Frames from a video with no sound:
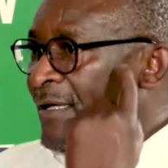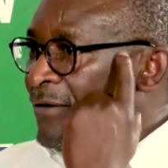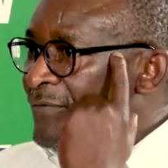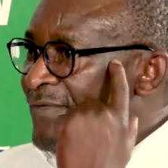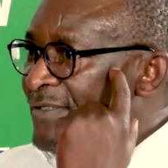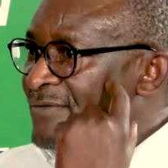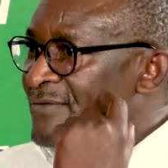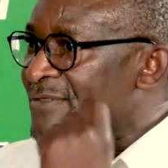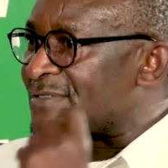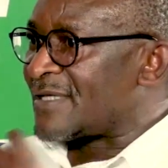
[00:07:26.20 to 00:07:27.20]
of the
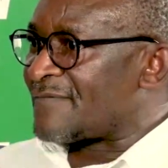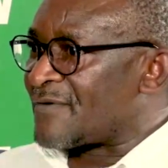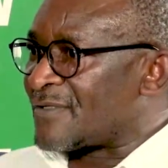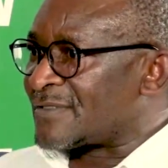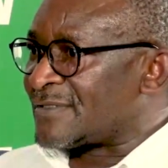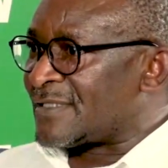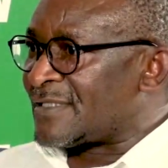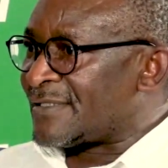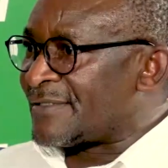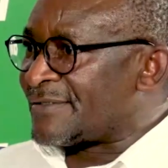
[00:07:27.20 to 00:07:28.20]
unions have got
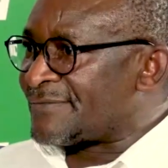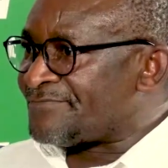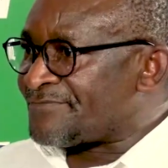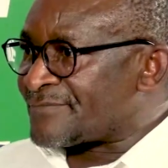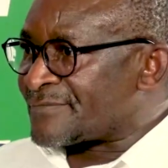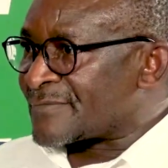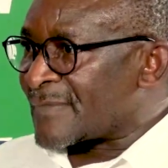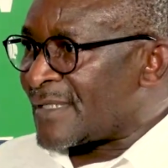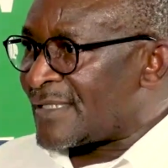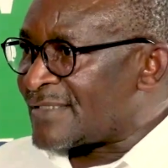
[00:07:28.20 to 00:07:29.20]
the
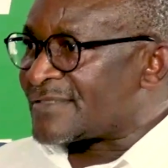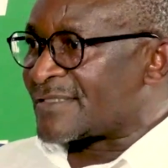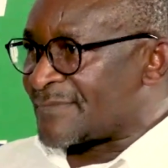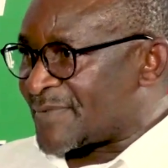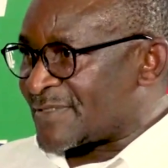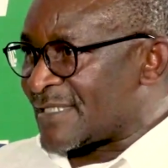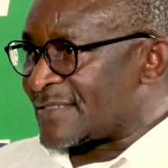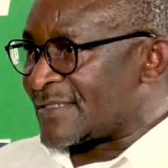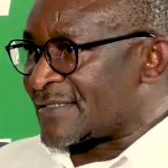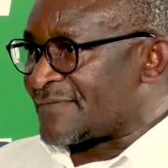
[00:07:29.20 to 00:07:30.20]
least
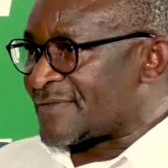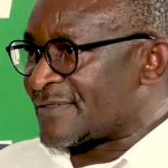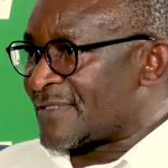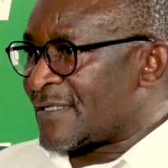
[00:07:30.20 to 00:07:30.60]
representatives.